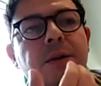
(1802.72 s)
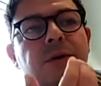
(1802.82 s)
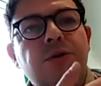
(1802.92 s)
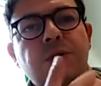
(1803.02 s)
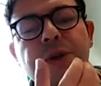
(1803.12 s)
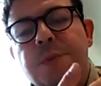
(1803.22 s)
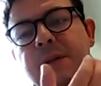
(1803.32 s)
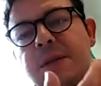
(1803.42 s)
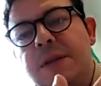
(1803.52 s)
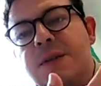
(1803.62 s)

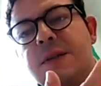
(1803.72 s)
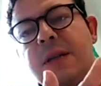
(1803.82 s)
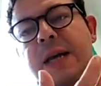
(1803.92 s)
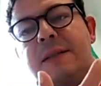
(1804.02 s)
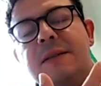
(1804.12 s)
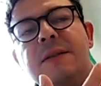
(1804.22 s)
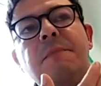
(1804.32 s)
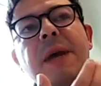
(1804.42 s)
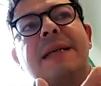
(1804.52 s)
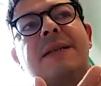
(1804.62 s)
jurisprudence that
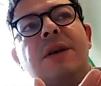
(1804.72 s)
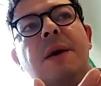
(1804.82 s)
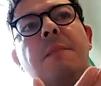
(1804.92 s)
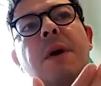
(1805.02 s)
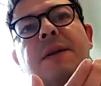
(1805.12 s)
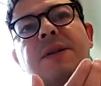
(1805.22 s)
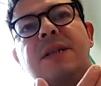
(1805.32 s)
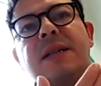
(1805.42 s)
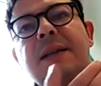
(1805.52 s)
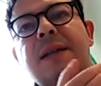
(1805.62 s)
makes them
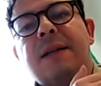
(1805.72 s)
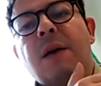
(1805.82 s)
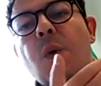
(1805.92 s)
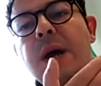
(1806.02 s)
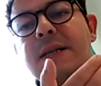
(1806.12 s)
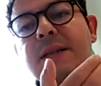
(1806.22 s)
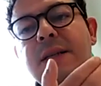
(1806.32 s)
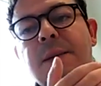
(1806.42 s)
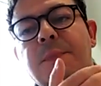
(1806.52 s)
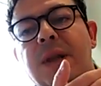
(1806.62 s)
understand that the West
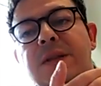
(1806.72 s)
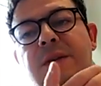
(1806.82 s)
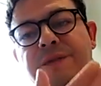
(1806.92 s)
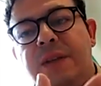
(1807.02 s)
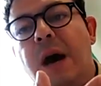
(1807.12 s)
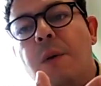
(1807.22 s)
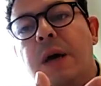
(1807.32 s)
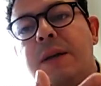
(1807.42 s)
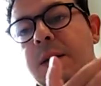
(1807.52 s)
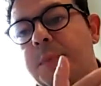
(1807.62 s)
is a place of
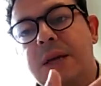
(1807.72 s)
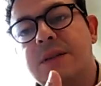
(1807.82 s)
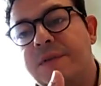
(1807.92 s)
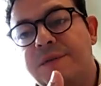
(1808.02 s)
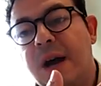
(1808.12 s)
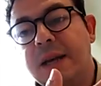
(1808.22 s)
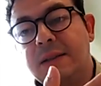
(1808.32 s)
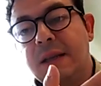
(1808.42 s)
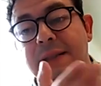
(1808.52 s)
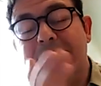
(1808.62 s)
dawah, not a place of fight.
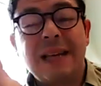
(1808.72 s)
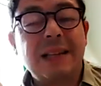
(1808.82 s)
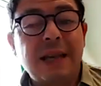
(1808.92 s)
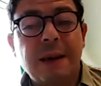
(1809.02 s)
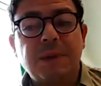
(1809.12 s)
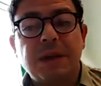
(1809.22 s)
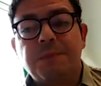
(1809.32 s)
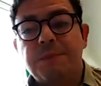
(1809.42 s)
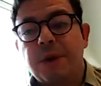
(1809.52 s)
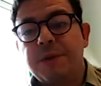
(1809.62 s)
And that had kept the
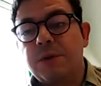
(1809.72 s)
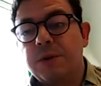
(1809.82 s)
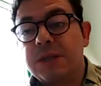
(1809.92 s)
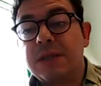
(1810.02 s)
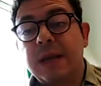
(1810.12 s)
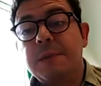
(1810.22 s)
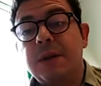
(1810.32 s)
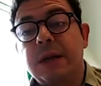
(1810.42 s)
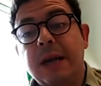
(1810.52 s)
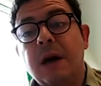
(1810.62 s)
Brotherhood
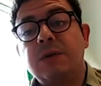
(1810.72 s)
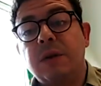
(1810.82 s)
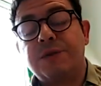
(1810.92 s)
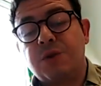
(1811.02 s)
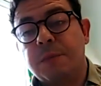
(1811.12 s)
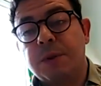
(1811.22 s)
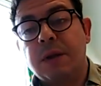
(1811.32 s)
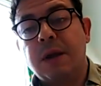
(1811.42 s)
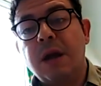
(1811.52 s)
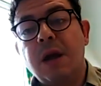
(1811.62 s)
stable and out of
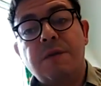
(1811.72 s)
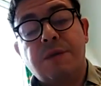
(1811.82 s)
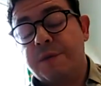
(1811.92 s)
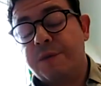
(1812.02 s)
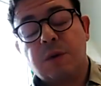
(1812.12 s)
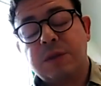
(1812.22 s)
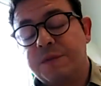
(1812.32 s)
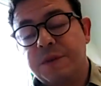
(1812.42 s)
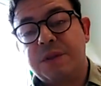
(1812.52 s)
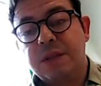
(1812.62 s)
trouble for 40,
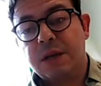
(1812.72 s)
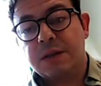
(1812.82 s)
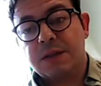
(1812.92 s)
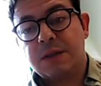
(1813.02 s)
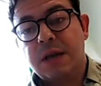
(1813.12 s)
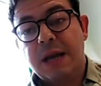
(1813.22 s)
50 years.